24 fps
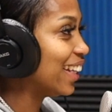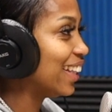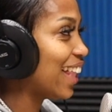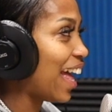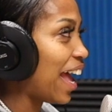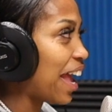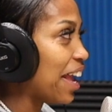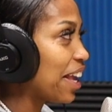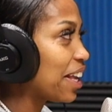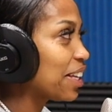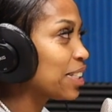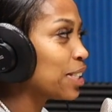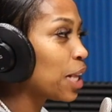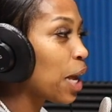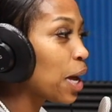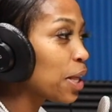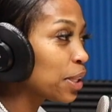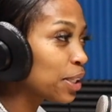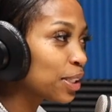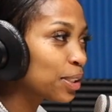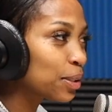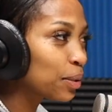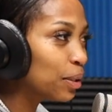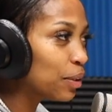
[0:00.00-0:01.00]
Like, it's
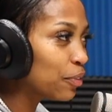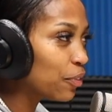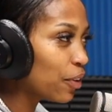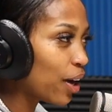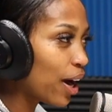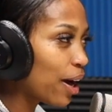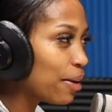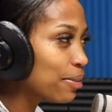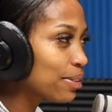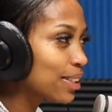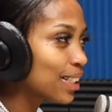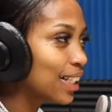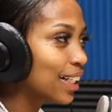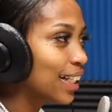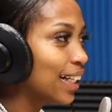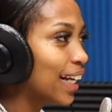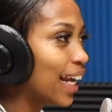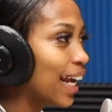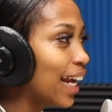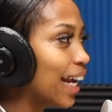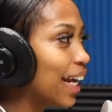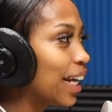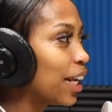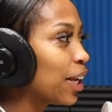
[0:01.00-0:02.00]
only 24 hours in a
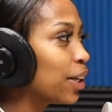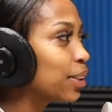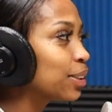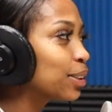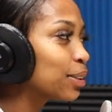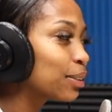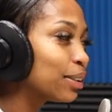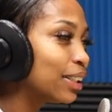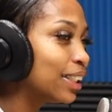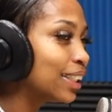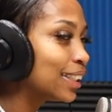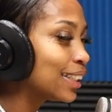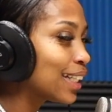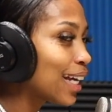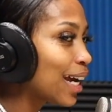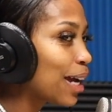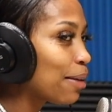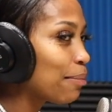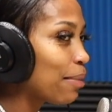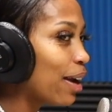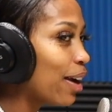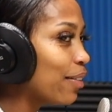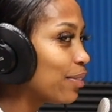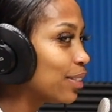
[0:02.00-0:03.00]
day, and your screen
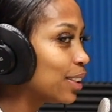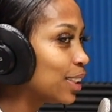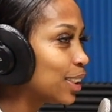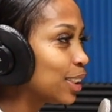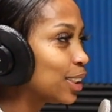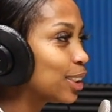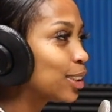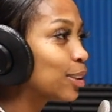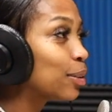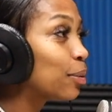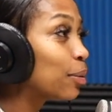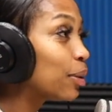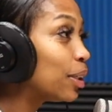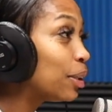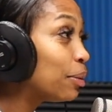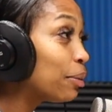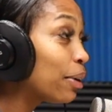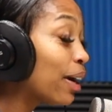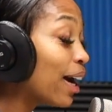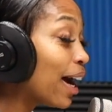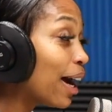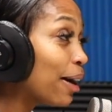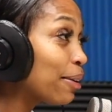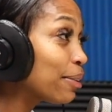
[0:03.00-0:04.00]
time averages
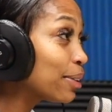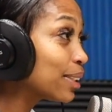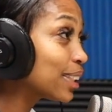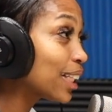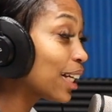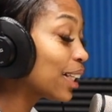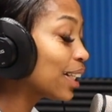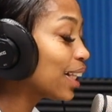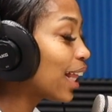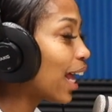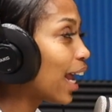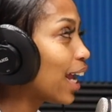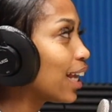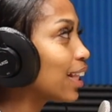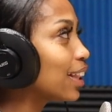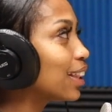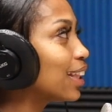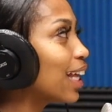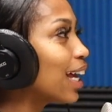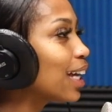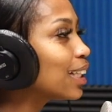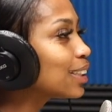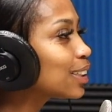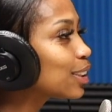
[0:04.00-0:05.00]
21 hours. Like,
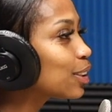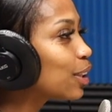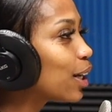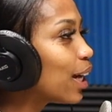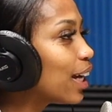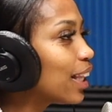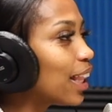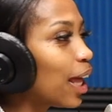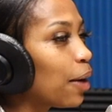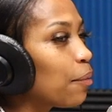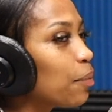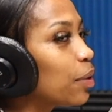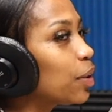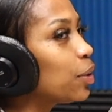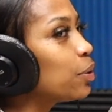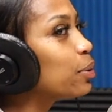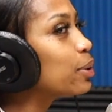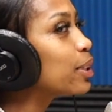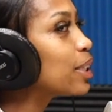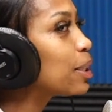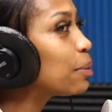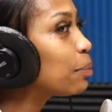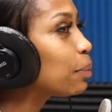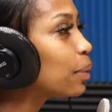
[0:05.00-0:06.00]
that's crazy. Like, when are you
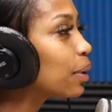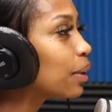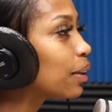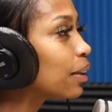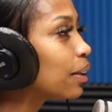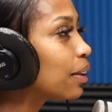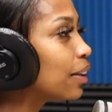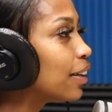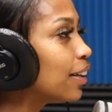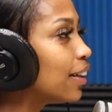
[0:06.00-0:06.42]
sleeping?